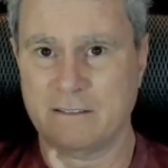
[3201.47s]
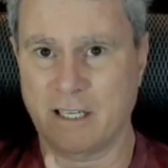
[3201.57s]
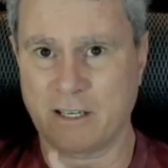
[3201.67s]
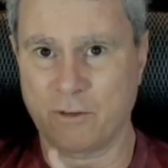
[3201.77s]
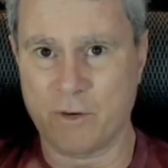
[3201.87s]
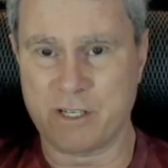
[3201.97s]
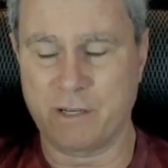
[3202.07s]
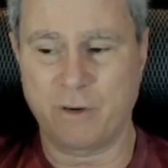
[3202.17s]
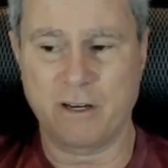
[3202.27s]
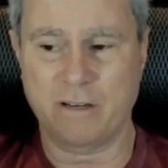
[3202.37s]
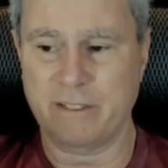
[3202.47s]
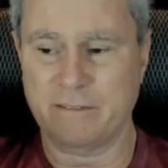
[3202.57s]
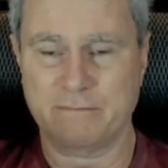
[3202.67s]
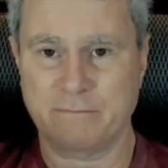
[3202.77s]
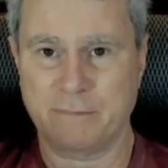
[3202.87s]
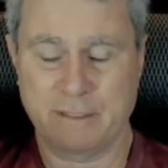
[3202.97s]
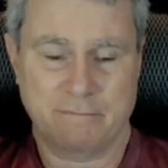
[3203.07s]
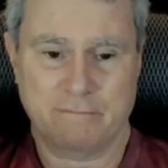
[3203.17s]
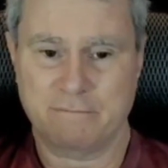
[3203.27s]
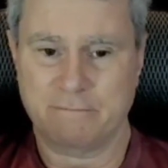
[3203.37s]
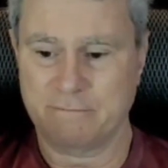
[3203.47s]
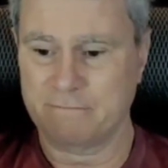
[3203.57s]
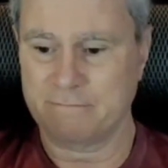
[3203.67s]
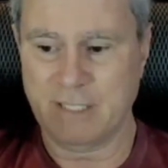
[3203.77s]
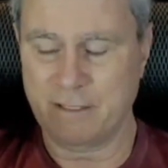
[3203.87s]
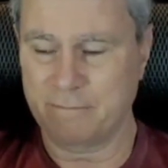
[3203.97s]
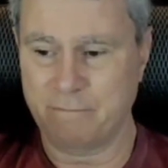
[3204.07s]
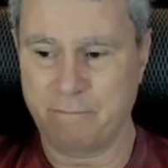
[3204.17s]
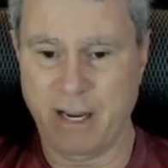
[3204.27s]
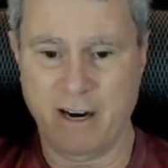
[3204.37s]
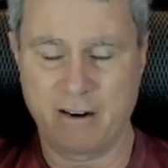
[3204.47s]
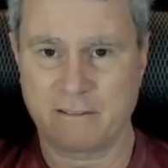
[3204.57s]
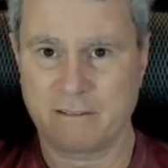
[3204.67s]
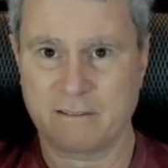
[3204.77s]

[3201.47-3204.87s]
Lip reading: Tucker wasn't a part of it, but Bear,